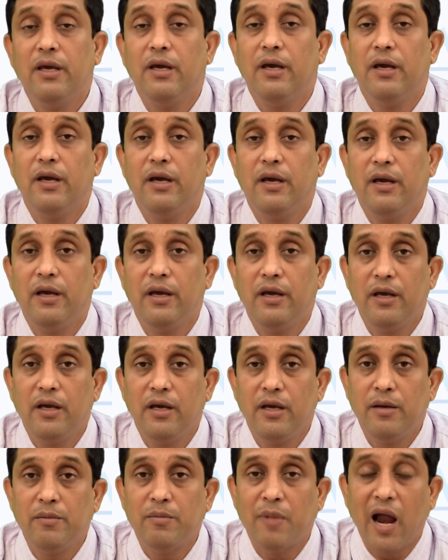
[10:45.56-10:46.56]

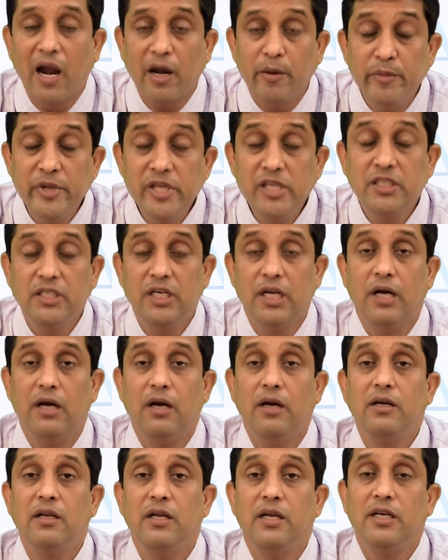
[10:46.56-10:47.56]

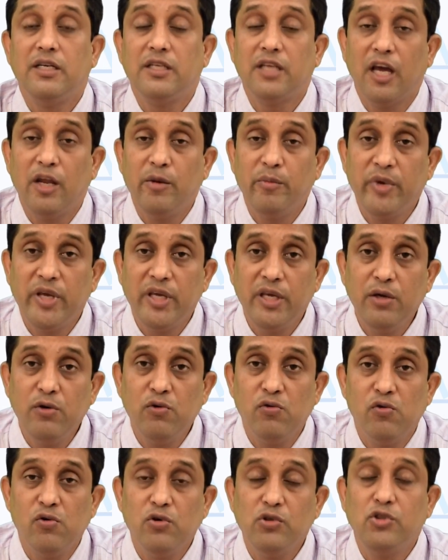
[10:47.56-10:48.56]
administered, it can be
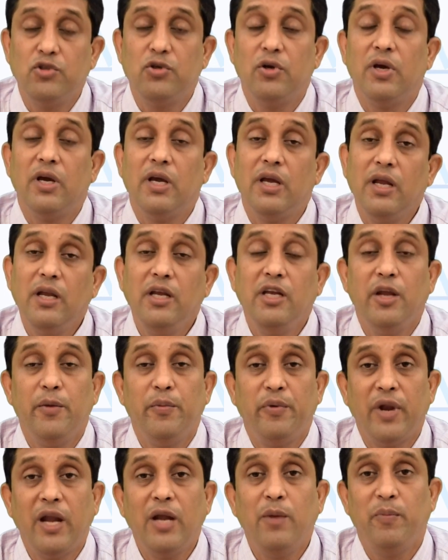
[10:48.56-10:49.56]
used in
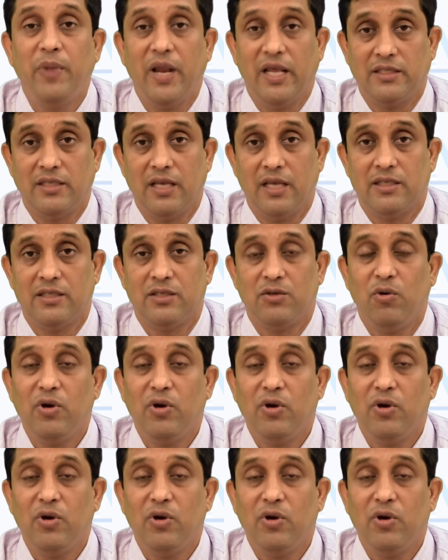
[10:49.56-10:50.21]
different places.